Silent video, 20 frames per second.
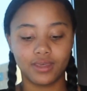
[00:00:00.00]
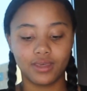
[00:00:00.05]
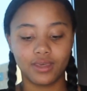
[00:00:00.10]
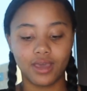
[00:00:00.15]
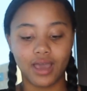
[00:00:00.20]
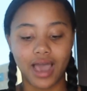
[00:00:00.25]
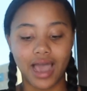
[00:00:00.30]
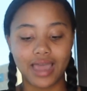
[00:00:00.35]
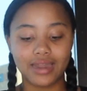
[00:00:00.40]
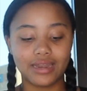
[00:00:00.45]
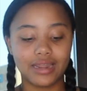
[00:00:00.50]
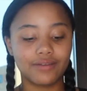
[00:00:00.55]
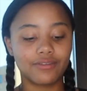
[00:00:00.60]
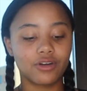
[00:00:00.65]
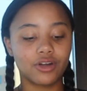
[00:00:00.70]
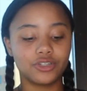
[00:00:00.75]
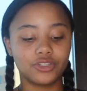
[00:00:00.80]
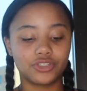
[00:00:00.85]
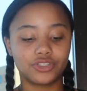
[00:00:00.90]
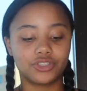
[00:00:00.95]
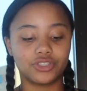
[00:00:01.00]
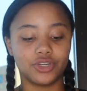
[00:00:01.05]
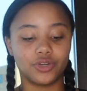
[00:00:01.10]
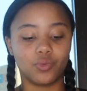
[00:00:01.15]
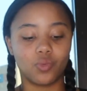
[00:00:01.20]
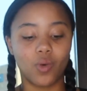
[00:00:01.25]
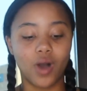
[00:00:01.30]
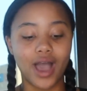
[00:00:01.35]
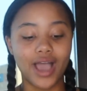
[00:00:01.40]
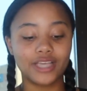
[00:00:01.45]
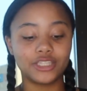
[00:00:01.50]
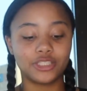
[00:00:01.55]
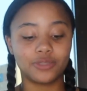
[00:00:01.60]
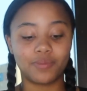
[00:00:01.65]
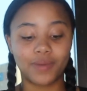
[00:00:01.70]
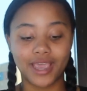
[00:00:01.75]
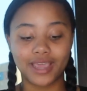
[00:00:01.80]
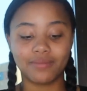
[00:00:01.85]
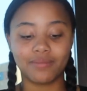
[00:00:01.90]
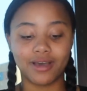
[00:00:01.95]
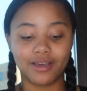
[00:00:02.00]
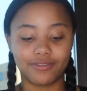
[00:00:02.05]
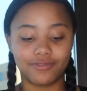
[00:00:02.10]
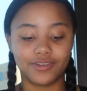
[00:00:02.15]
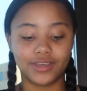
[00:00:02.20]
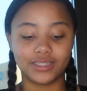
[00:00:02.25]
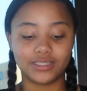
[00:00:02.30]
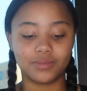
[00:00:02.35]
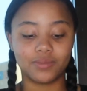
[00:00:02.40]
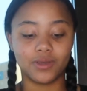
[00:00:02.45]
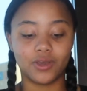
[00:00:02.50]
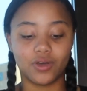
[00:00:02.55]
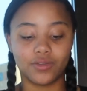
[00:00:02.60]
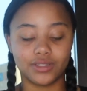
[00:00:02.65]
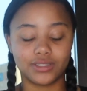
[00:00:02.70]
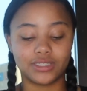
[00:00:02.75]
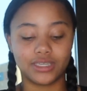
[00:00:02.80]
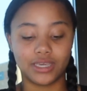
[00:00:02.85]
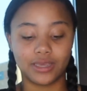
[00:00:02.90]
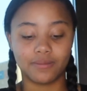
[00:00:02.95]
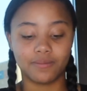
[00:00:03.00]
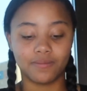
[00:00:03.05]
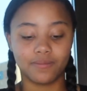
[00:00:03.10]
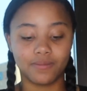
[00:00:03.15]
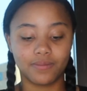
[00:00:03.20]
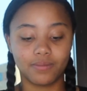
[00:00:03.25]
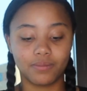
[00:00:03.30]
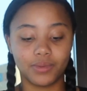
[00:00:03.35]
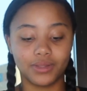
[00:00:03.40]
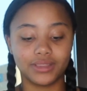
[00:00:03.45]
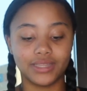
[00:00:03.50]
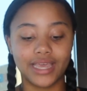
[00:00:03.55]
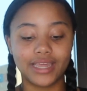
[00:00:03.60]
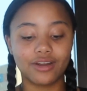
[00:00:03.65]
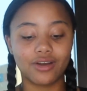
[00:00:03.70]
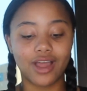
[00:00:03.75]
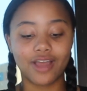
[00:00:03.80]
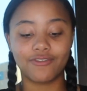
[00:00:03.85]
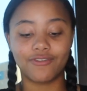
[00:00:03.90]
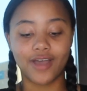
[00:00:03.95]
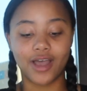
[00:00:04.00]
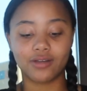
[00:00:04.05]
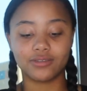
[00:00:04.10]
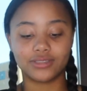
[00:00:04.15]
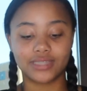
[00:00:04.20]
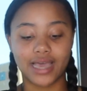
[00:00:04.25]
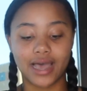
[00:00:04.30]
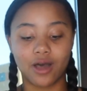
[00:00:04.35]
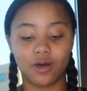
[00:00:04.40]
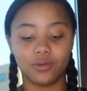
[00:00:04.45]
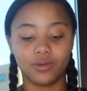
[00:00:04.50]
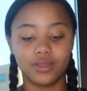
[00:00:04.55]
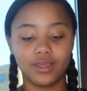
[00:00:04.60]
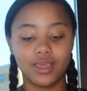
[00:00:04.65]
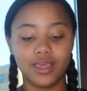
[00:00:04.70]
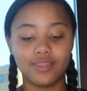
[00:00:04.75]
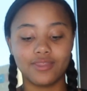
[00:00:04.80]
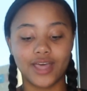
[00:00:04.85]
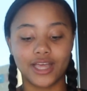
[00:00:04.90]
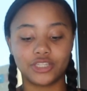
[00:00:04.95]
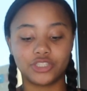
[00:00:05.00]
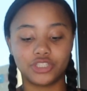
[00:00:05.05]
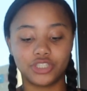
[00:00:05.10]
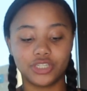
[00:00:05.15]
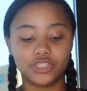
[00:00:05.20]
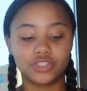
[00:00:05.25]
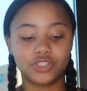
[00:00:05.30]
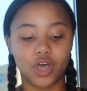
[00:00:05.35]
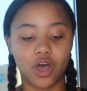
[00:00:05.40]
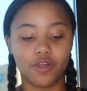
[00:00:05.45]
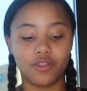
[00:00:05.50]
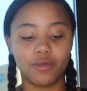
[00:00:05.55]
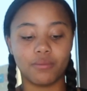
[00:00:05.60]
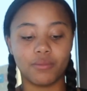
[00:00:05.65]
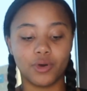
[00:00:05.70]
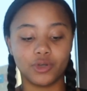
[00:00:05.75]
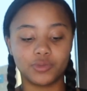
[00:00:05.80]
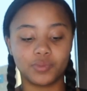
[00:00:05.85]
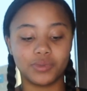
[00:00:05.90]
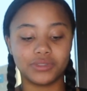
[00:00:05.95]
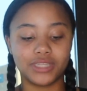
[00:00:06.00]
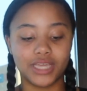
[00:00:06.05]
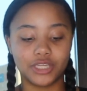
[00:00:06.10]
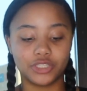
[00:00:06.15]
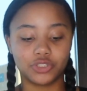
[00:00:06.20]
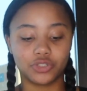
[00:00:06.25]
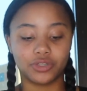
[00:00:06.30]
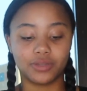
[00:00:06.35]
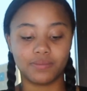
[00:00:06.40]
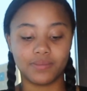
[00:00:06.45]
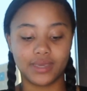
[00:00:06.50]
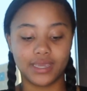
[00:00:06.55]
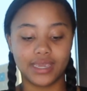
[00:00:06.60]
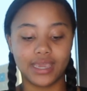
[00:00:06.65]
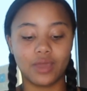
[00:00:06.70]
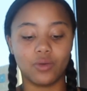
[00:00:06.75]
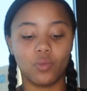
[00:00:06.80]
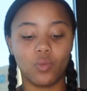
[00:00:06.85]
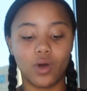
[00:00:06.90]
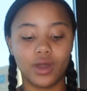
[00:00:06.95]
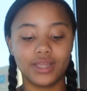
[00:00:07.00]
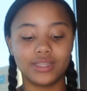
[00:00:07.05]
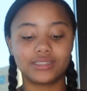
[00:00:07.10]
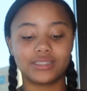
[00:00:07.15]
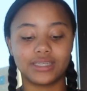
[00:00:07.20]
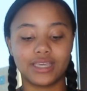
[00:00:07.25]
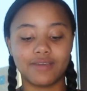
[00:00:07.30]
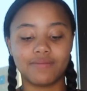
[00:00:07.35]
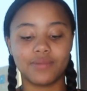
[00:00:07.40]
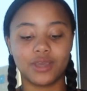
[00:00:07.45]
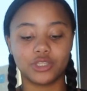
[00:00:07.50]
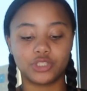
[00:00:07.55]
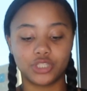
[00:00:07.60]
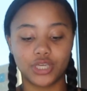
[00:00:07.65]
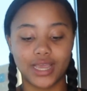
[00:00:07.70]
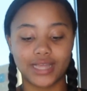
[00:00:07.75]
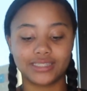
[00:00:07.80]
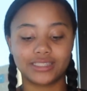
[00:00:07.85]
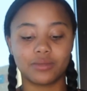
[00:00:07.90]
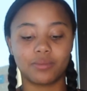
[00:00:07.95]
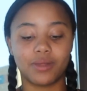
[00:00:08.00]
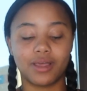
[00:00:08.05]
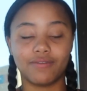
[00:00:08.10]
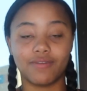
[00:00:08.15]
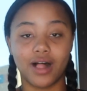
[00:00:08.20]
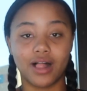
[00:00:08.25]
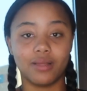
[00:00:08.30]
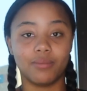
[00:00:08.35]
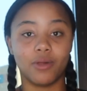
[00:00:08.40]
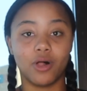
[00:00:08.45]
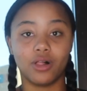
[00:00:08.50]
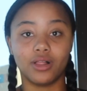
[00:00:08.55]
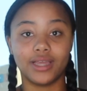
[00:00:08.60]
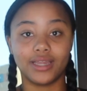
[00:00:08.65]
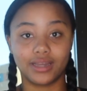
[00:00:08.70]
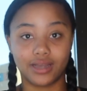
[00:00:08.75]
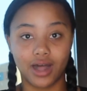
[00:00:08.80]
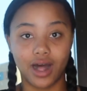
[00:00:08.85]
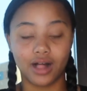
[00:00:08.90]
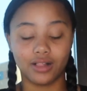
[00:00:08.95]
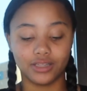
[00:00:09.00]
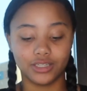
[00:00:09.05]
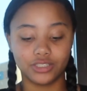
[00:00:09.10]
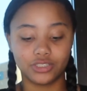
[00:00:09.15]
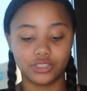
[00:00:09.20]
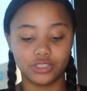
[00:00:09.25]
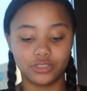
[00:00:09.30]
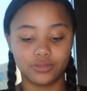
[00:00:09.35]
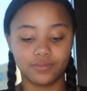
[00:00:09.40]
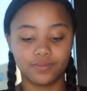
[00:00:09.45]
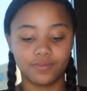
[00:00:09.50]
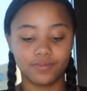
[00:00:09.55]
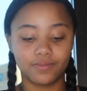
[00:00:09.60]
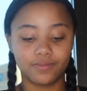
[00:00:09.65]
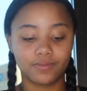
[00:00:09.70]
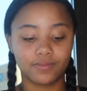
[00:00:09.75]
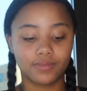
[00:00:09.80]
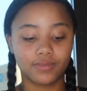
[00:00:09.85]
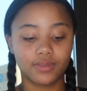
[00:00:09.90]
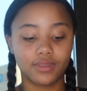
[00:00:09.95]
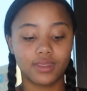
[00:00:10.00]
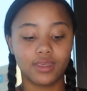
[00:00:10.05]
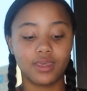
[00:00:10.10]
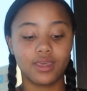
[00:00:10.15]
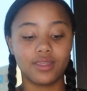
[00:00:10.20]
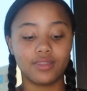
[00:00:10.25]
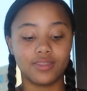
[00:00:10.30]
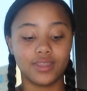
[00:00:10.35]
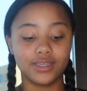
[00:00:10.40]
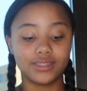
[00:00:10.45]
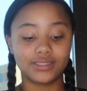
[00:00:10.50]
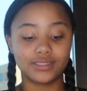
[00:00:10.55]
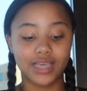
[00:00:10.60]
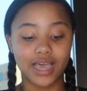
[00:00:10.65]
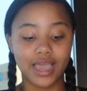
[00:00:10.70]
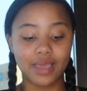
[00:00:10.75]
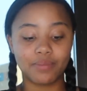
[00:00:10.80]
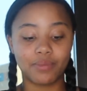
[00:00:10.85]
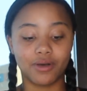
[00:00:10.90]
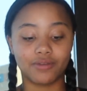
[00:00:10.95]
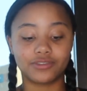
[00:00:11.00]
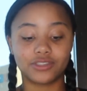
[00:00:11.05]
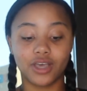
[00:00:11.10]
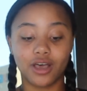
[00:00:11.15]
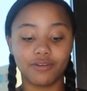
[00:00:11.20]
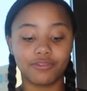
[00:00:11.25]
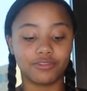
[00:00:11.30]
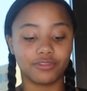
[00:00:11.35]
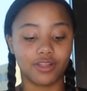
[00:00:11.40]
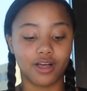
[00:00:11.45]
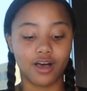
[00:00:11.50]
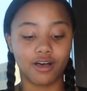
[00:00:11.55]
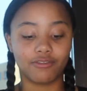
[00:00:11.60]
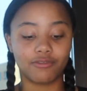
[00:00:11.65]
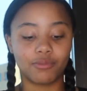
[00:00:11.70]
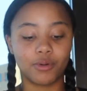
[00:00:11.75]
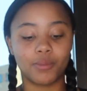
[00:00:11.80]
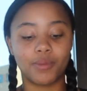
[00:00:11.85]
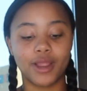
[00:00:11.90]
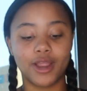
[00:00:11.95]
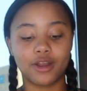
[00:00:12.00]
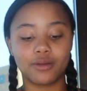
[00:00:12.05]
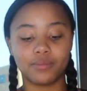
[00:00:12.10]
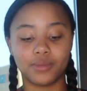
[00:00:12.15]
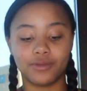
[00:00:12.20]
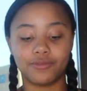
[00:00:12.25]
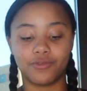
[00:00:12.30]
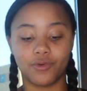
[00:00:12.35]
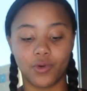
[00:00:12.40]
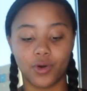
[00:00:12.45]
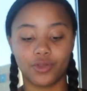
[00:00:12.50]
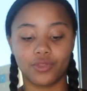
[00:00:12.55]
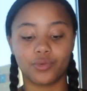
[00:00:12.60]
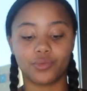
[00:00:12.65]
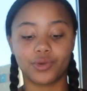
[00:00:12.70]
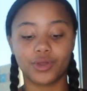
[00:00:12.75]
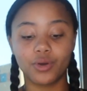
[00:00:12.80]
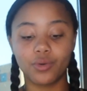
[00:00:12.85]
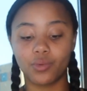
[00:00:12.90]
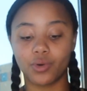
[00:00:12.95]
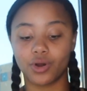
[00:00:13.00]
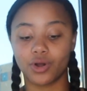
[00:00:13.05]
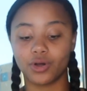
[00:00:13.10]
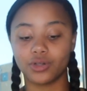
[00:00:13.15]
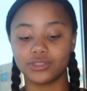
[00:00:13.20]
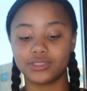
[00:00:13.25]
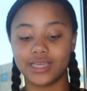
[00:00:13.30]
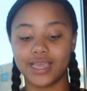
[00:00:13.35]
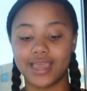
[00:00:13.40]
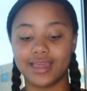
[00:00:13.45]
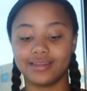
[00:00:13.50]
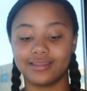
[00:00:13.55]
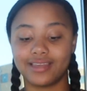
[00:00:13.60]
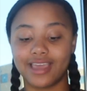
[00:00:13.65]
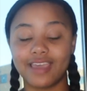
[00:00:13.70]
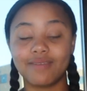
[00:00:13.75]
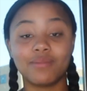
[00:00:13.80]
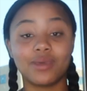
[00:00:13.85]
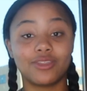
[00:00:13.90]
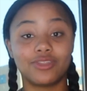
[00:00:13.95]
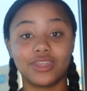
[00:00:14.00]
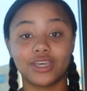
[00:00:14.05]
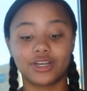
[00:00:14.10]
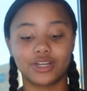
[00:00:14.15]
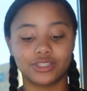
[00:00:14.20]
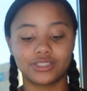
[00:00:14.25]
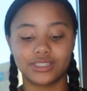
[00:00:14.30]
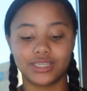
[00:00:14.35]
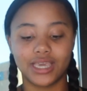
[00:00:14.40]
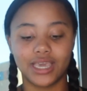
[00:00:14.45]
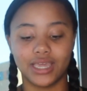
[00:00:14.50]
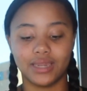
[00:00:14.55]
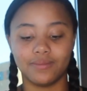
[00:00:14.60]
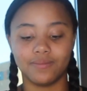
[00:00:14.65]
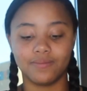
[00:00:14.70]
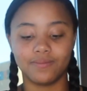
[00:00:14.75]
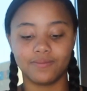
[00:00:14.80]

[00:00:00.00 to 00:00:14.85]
I never understood why she paid my fee to be on the team, but later I found out that she saw the most potential in me and wanted to give me a chance to play volleyball in college. This type of tough love prepared me for the real world and gave me thicker skin.